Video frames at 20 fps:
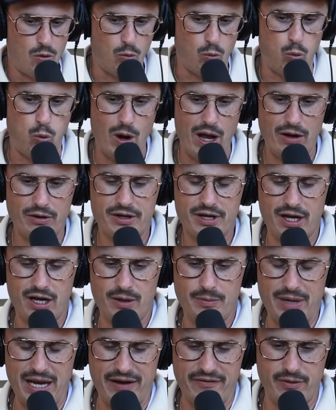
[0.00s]

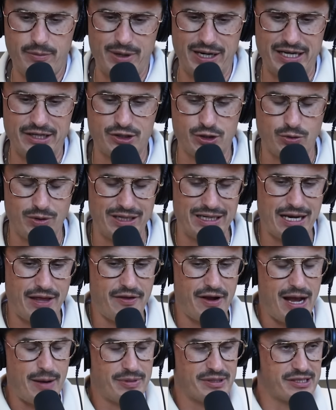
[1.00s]
Welcome everybody to
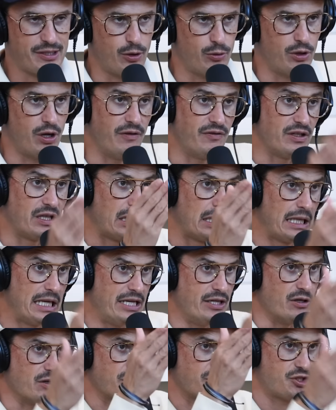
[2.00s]
another episode of
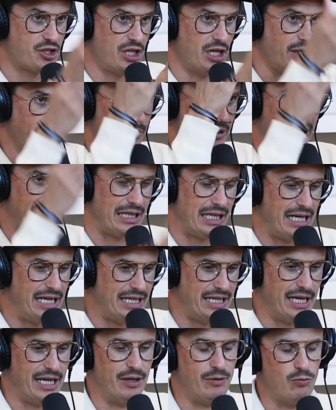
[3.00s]
Leadership
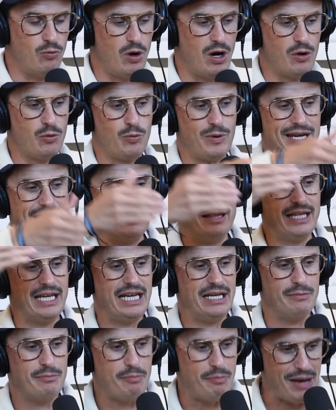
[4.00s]
Lean In, where we
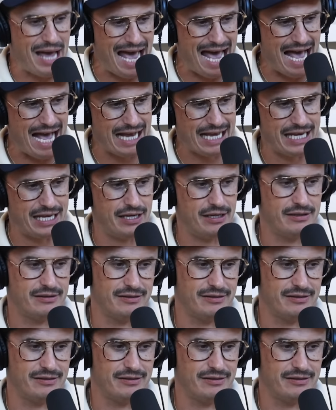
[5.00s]
lean back.